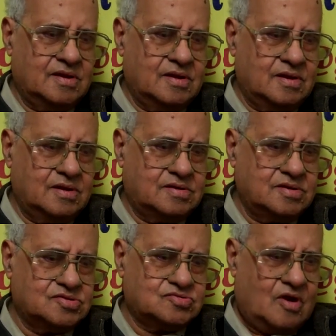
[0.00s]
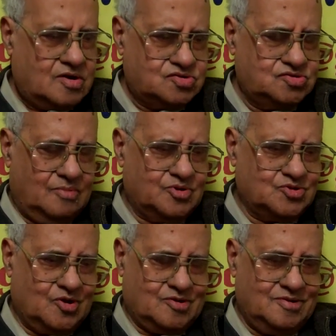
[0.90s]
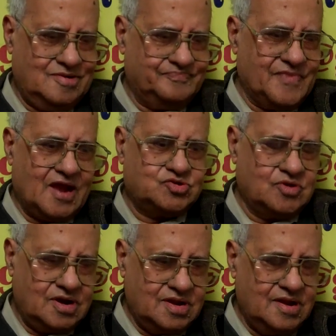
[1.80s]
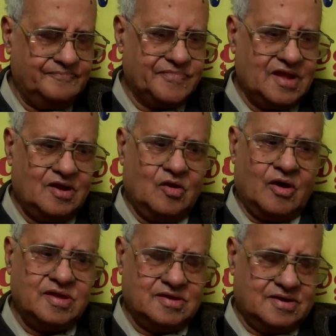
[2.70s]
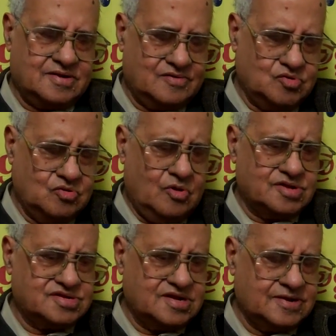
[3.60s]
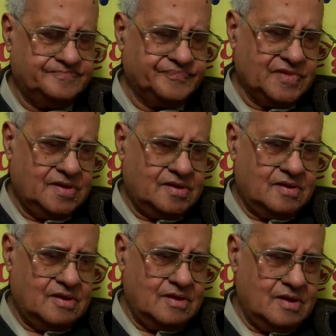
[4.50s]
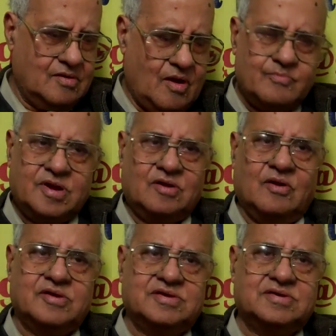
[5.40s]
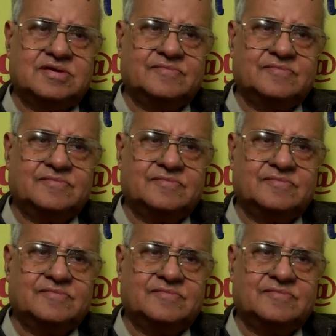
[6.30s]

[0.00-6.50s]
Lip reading: It is not Jabardakul. Actually, a lawyer who was a government lawyer,